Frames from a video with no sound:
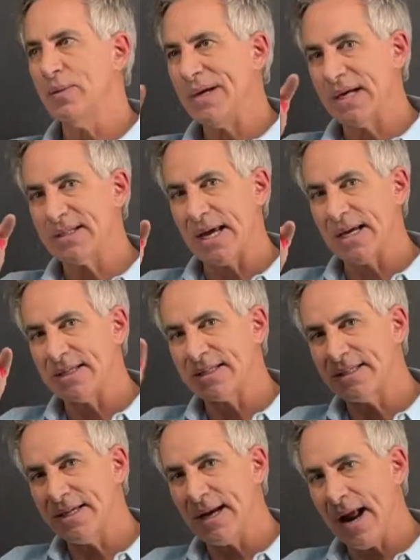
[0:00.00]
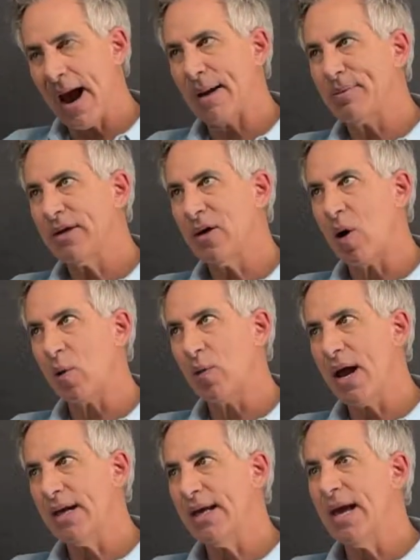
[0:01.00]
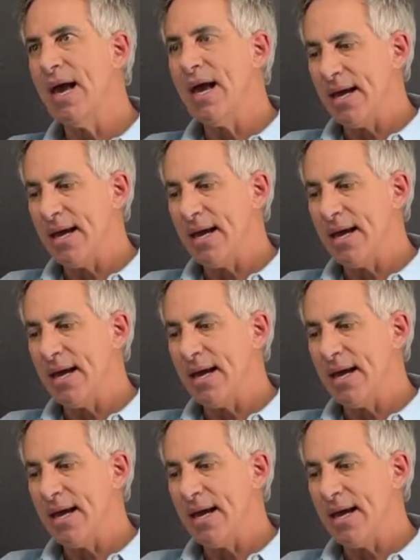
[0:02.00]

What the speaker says: because I can see it happening already,